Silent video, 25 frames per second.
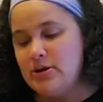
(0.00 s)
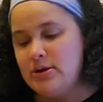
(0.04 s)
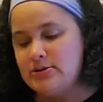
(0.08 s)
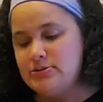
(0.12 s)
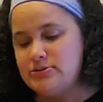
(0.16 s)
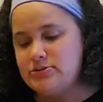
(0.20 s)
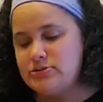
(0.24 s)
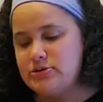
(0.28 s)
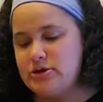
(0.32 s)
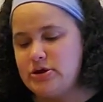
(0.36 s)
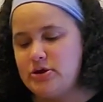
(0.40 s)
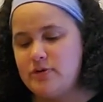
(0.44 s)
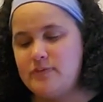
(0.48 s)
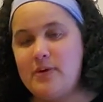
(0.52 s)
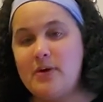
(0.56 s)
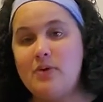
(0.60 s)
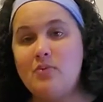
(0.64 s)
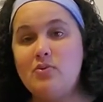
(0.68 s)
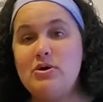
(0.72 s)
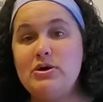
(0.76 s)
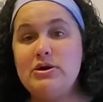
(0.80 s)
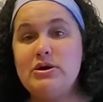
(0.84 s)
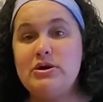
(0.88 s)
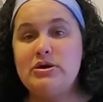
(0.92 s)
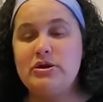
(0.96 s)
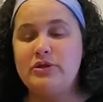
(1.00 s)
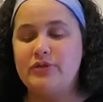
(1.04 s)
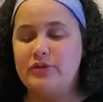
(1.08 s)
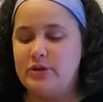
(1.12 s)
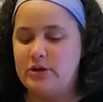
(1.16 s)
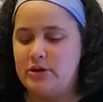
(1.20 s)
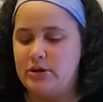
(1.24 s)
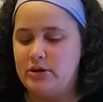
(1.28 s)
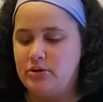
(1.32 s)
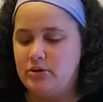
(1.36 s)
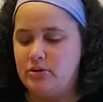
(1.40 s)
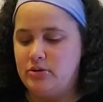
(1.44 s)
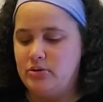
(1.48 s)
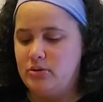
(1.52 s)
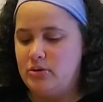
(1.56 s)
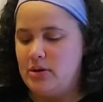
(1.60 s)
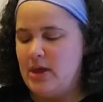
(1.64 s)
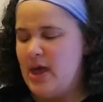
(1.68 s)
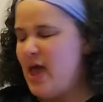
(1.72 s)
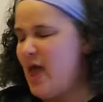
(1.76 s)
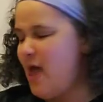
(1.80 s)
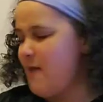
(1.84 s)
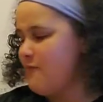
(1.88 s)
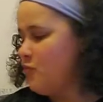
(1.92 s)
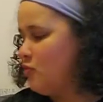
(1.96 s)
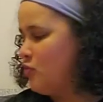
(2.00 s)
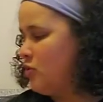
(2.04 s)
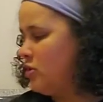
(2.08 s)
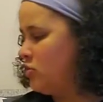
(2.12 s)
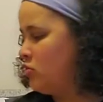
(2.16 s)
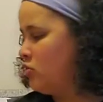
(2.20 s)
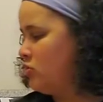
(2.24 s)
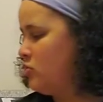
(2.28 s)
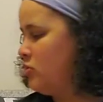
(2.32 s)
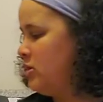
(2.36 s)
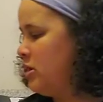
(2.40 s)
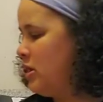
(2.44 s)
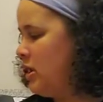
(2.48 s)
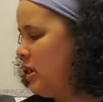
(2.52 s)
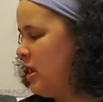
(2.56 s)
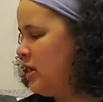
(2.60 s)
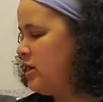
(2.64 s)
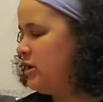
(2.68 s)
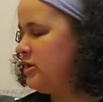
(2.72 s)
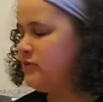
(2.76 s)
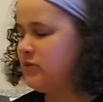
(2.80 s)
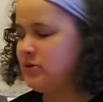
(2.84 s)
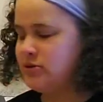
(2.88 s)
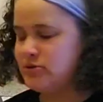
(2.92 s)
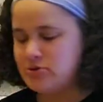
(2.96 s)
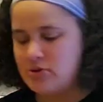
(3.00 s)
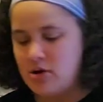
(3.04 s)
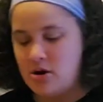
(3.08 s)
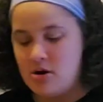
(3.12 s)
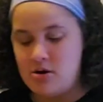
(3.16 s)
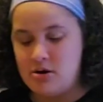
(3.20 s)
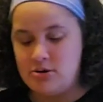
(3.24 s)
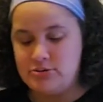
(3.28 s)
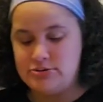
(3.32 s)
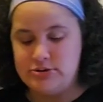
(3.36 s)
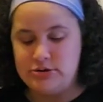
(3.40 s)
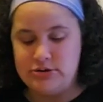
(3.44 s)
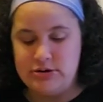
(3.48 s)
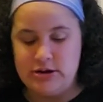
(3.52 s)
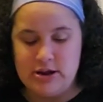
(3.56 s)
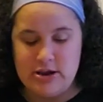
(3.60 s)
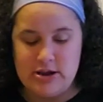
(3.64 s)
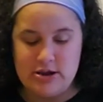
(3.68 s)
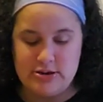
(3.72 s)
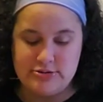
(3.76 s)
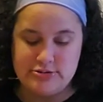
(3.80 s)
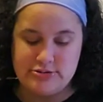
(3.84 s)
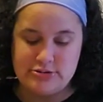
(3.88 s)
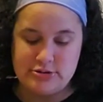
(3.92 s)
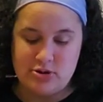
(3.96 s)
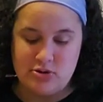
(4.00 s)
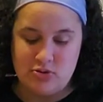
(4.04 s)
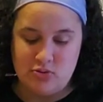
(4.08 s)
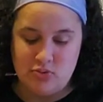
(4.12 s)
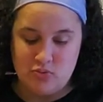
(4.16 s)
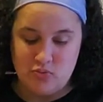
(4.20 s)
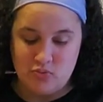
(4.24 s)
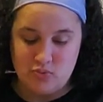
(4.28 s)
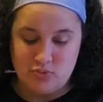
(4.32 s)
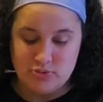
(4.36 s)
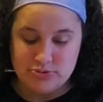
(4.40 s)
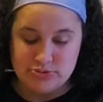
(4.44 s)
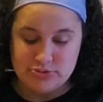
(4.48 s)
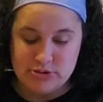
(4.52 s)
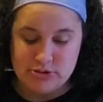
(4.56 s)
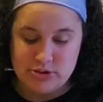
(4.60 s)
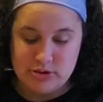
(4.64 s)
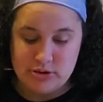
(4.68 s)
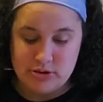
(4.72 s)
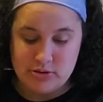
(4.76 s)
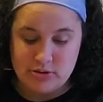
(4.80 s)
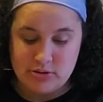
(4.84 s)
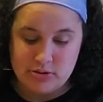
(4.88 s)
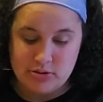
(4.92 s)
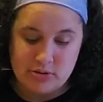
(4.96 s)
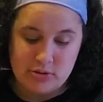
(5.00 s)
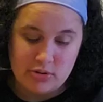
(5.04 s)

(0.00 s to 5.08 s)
and see if I want anything. I haven't won on any of these cards yet, so we'll see.